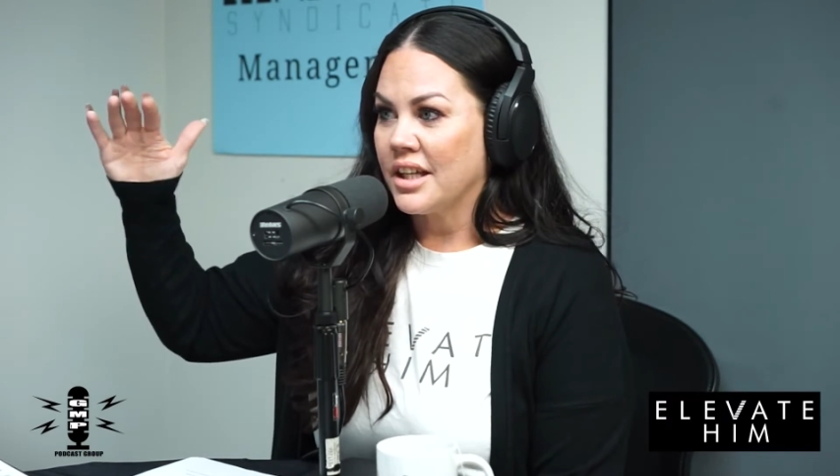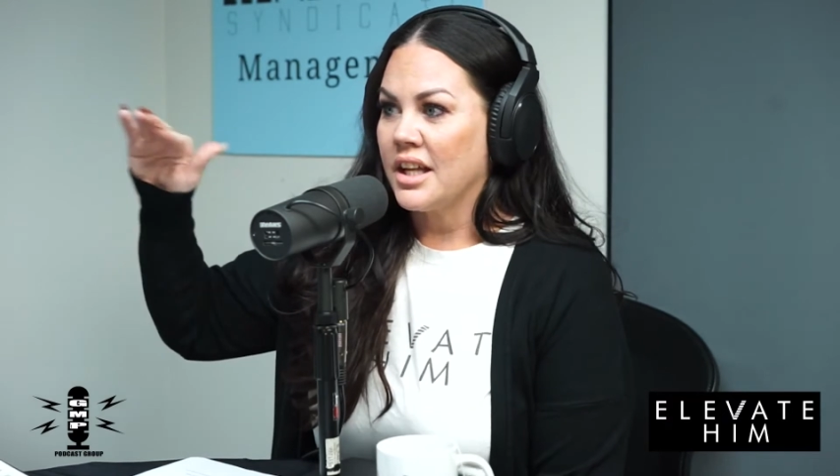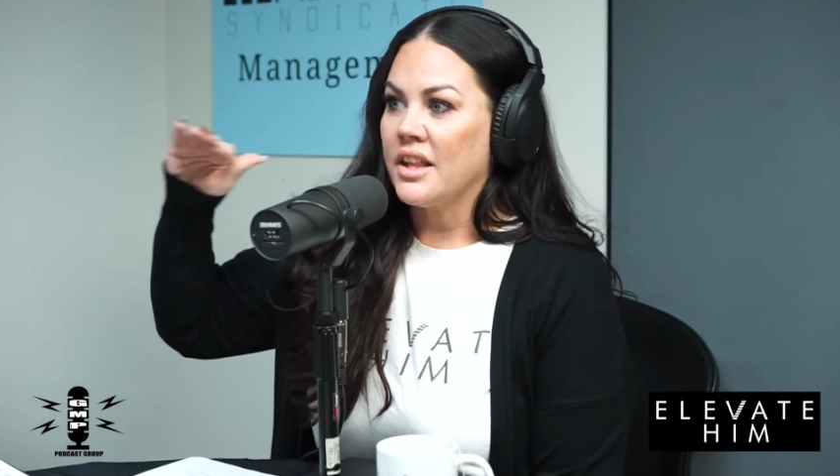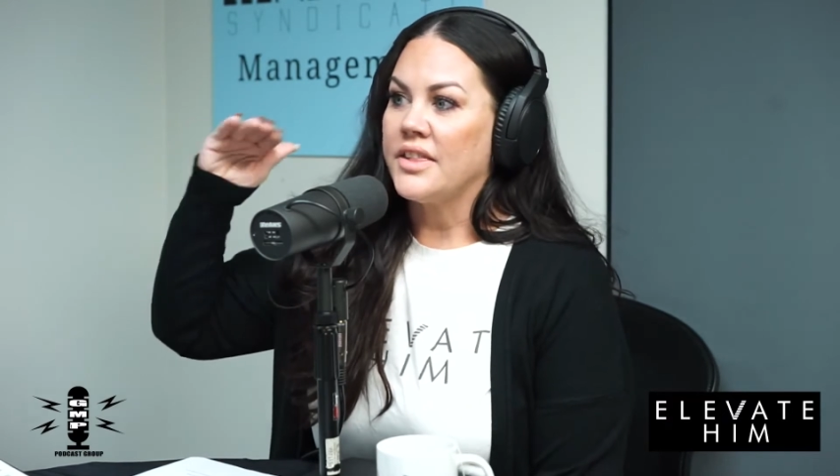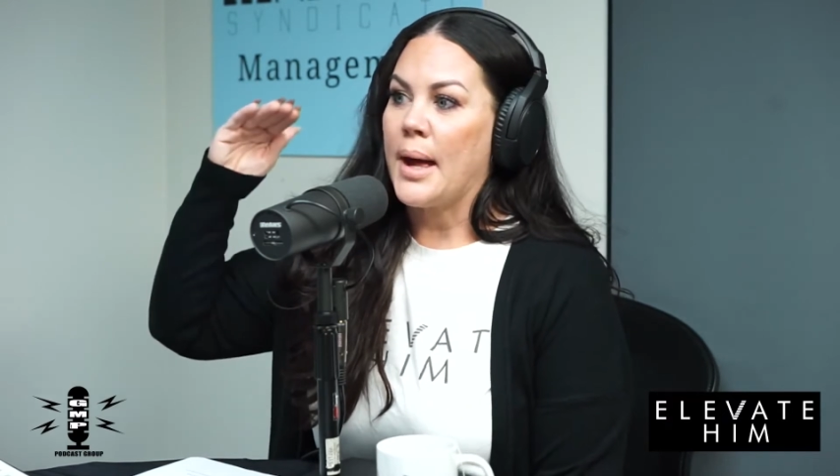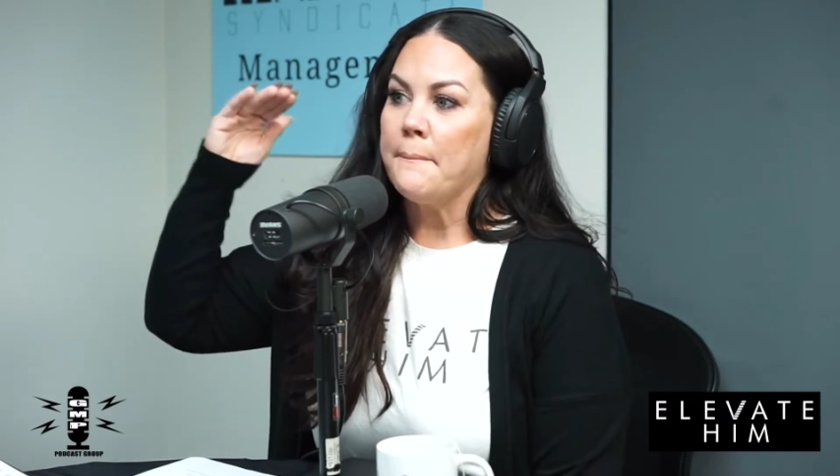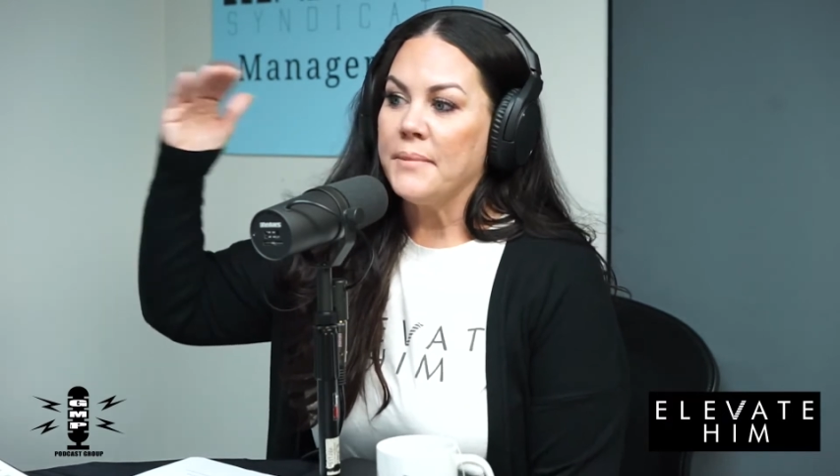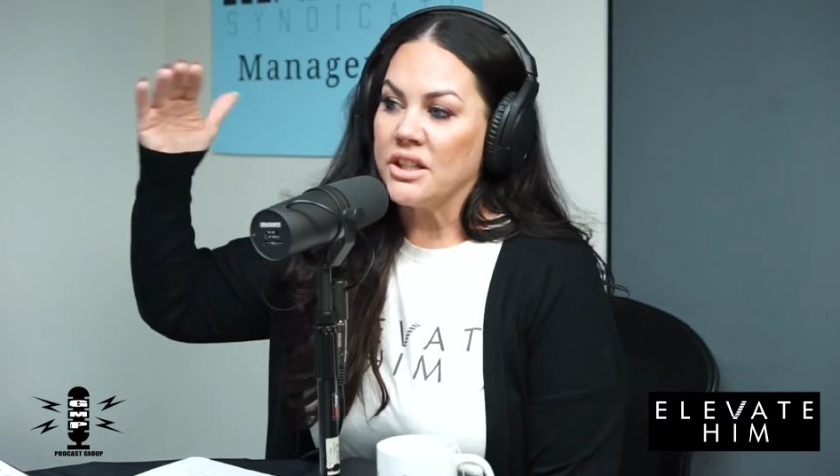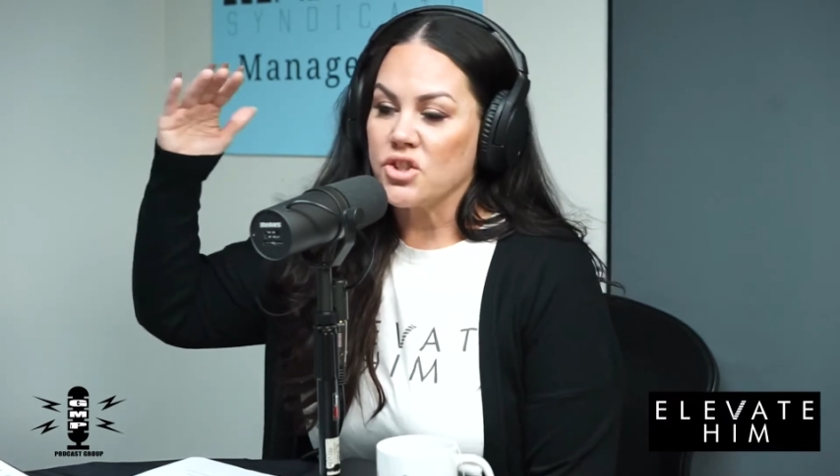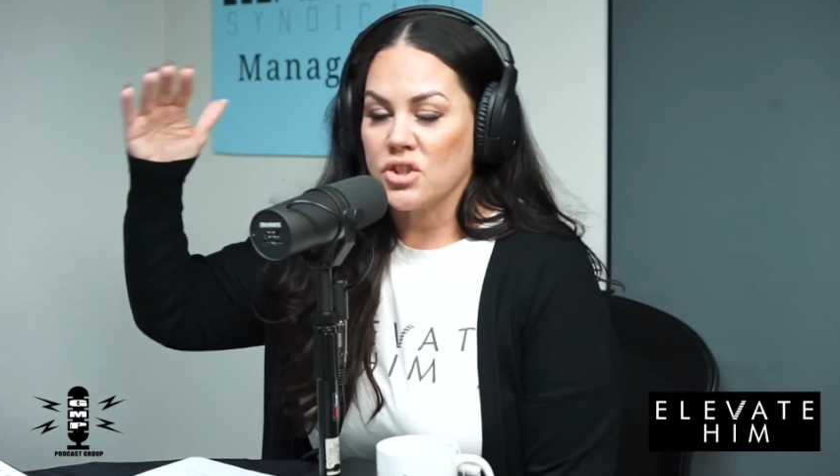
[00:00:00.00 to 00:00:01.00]
that
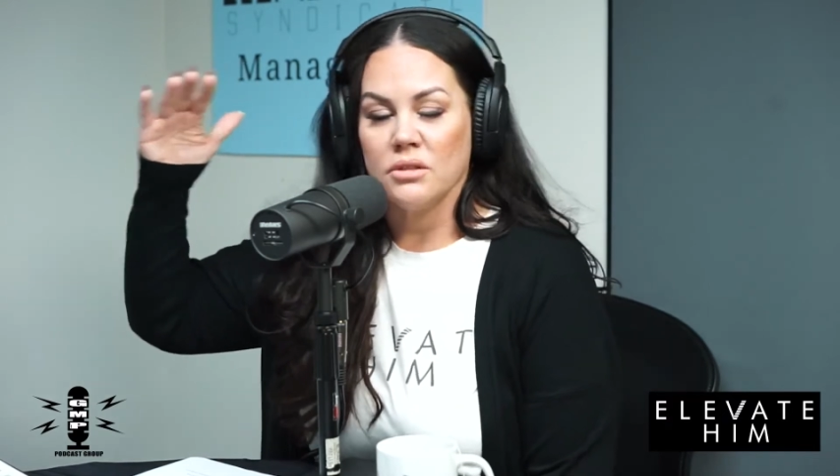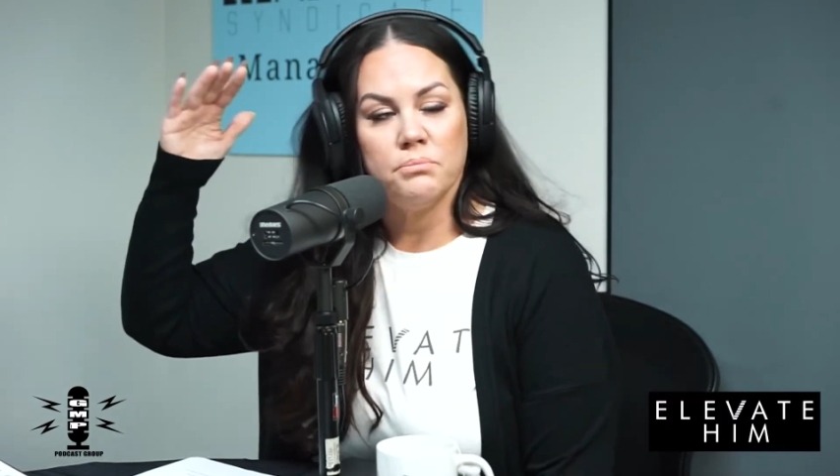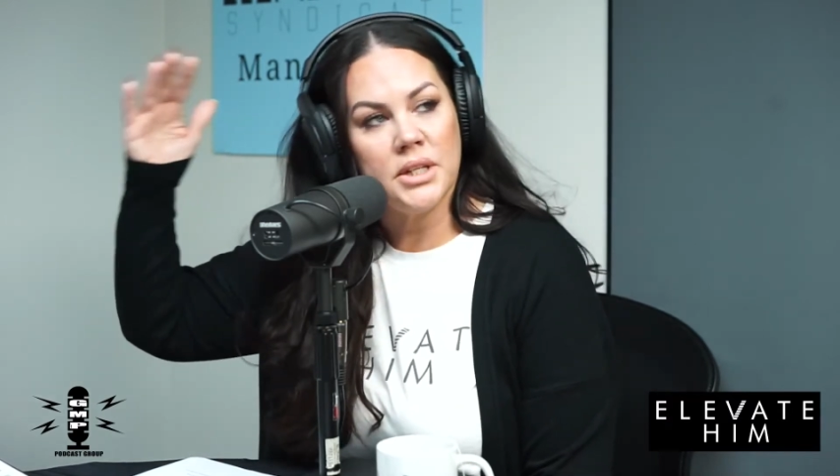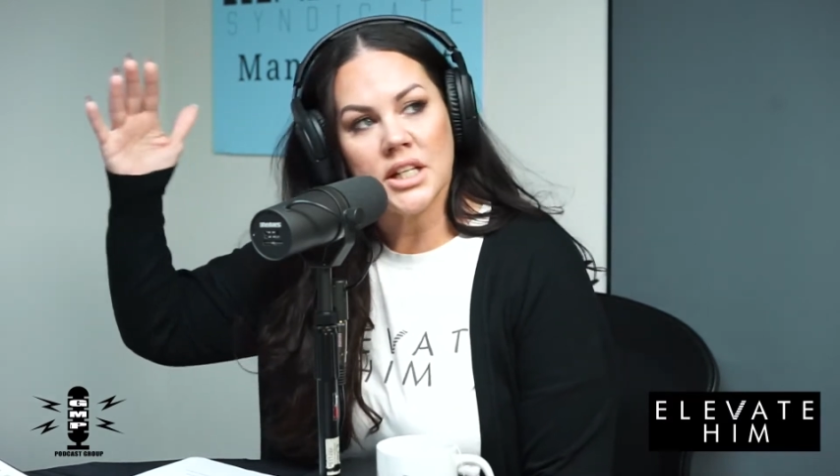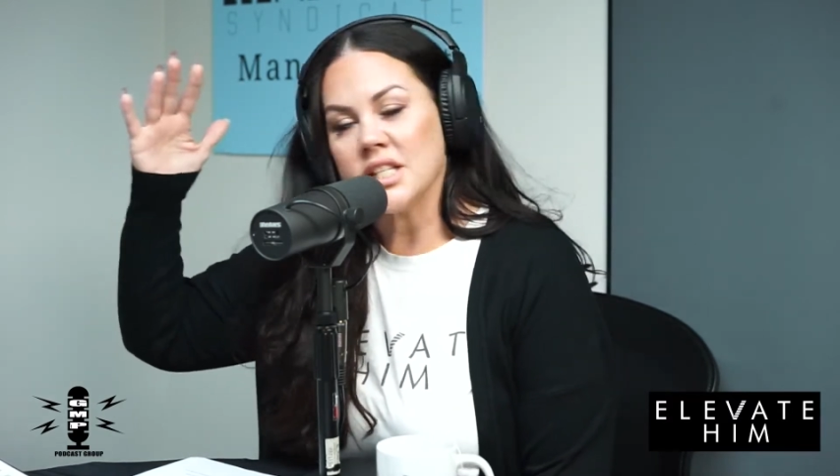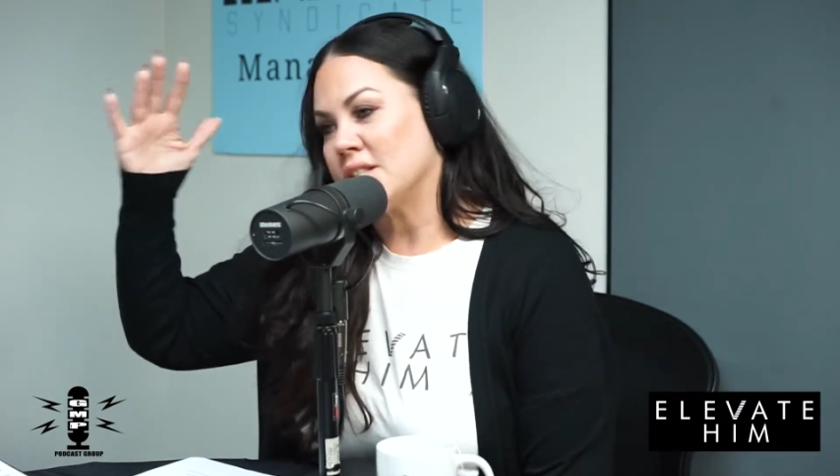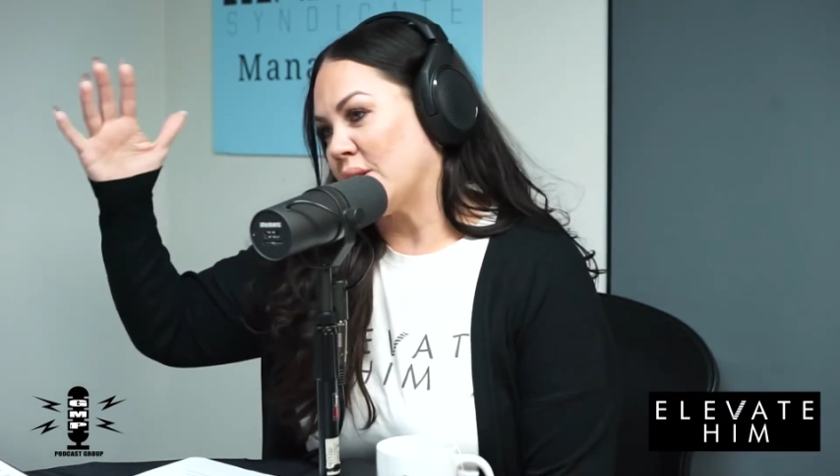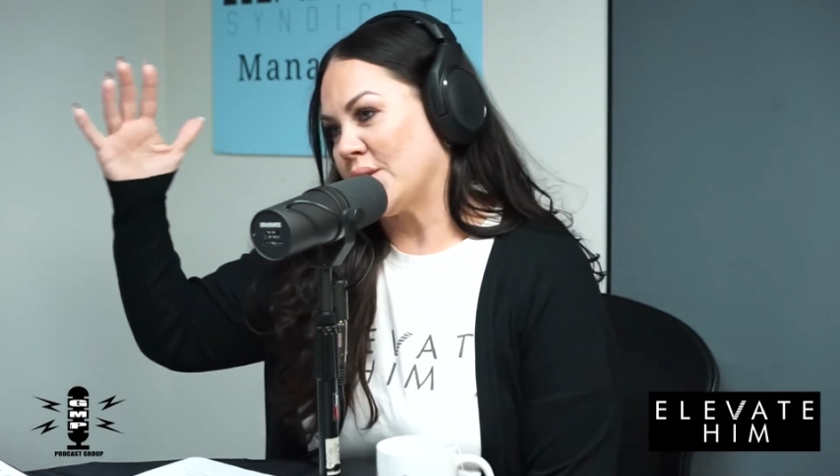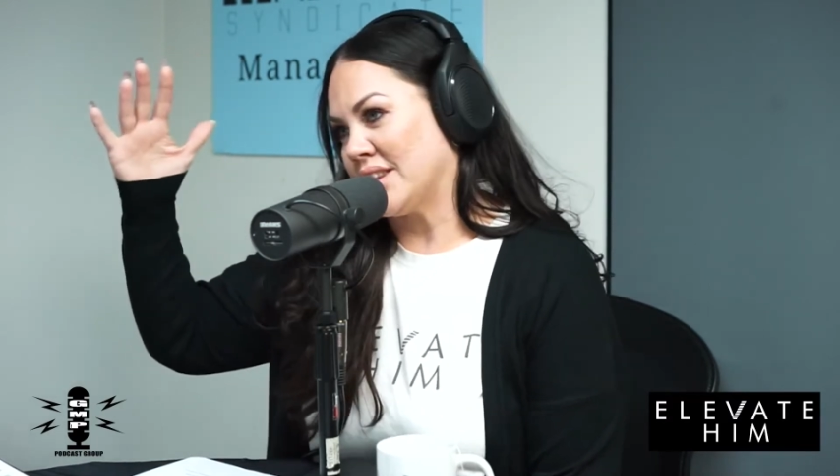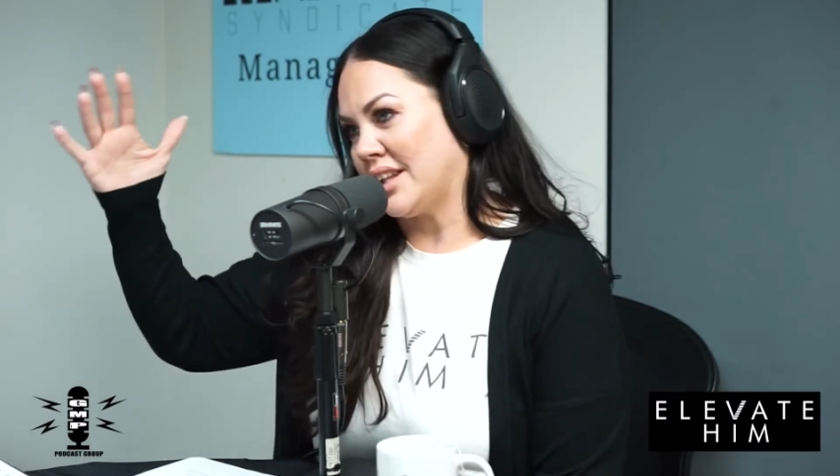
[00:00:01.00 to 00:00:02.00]
men should be a
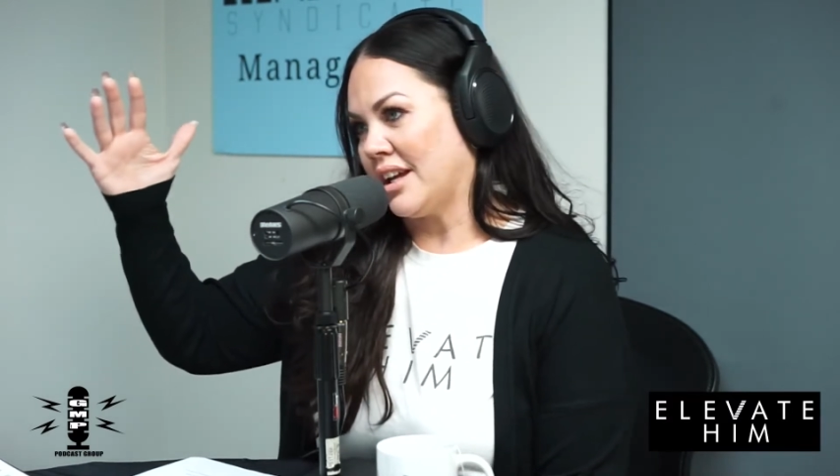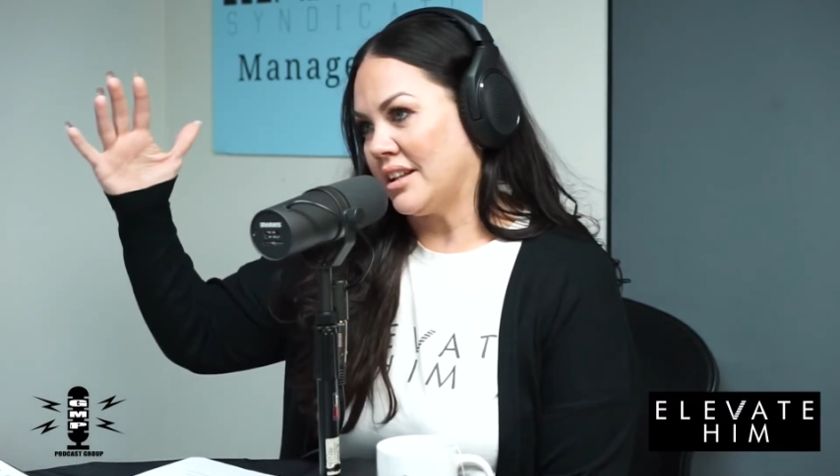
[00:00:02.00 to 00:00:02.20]
certain thing.